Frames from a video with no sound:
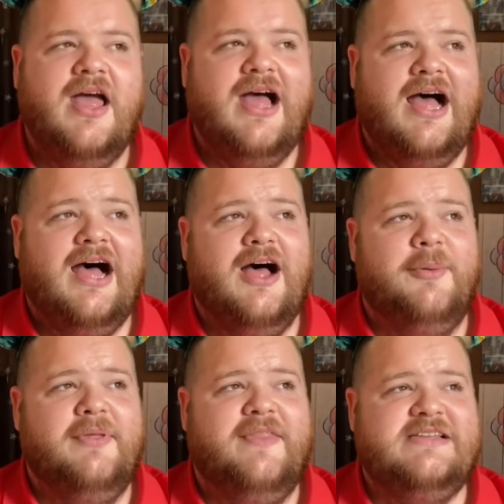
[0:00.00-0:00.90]

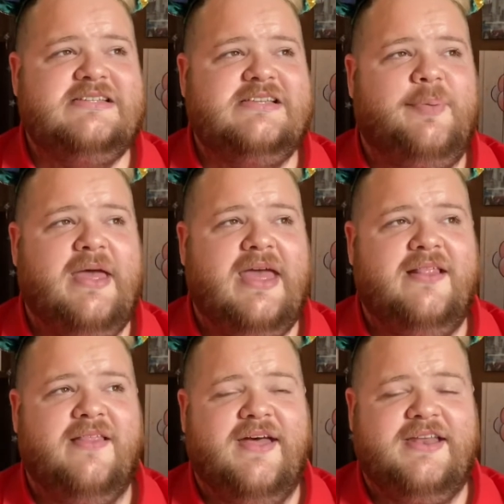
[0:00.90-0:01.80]
um, this is a
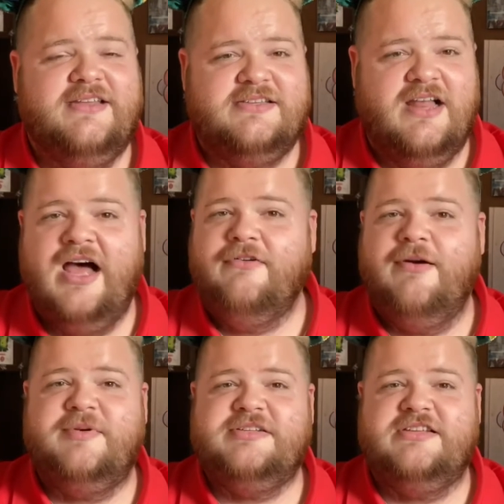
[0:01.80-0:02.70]
pen that does not
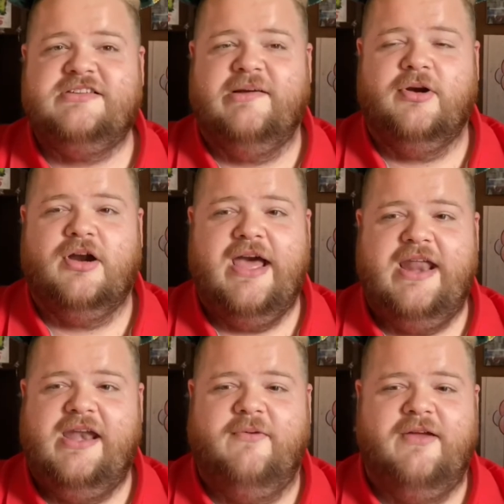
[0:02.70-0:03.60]
represent summer in any way,